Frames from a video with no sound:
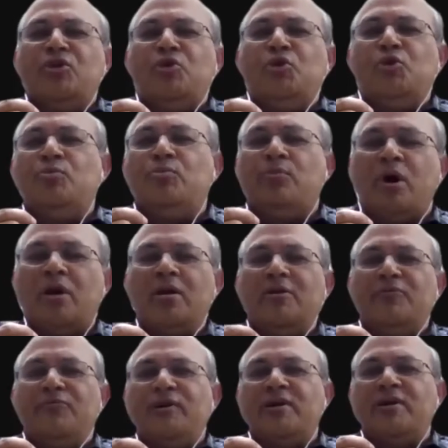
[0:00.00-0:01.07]
new
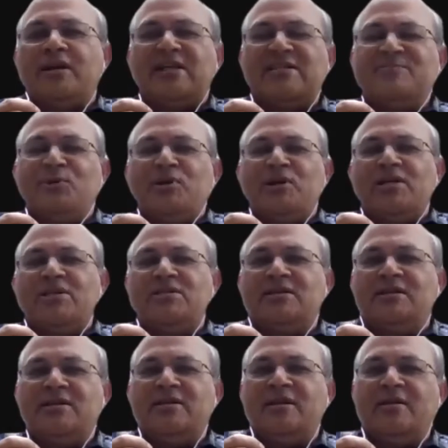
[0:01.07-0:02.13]
model for
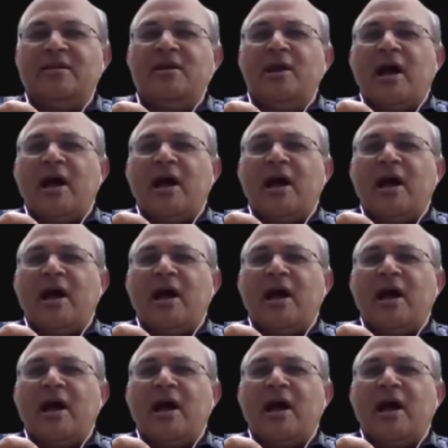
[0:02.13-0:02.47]
transportation in